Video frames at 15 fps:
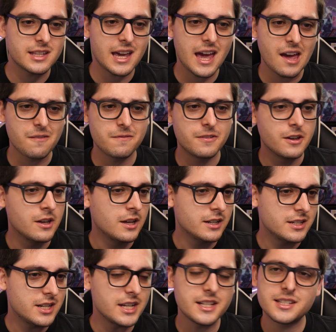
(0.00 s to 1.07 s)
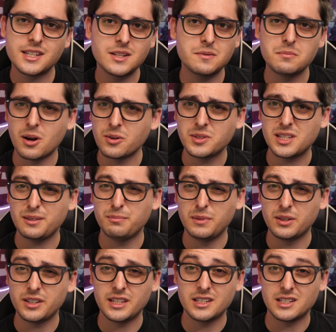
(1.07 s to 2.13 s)
they have decent
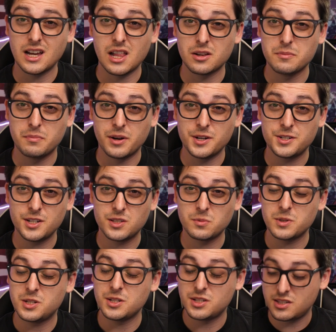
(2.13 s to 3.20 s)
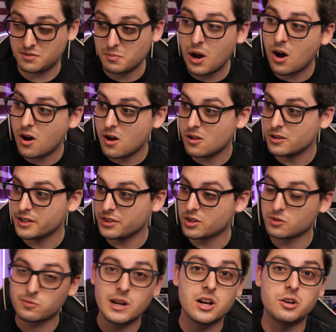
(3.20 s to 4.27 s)
multi-million-dollar budgets, which is small in
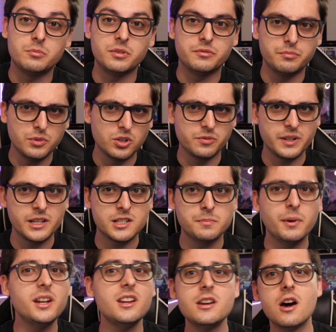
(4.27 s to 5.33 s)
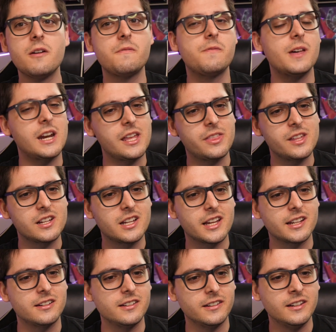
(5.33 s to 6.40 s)
the realm of movies, but enough that I think
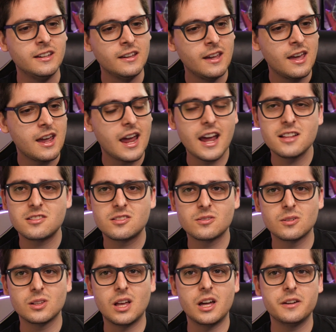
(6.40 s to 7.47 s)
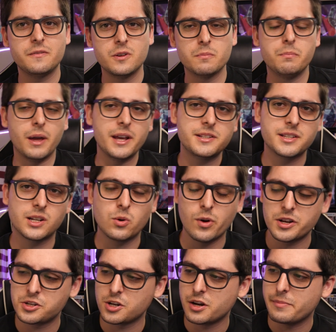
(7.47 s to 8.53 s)
I could answer a lot of your basic
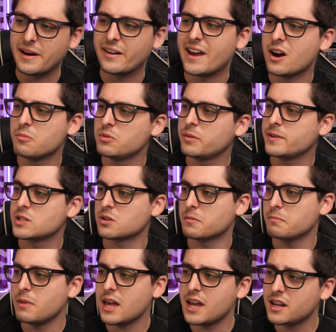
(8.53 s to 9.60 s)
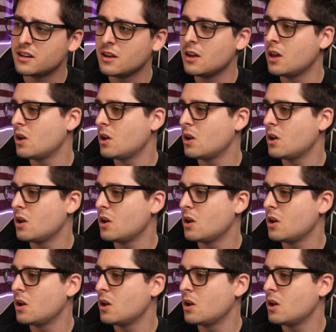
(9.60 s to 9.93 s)
question about how movies are made,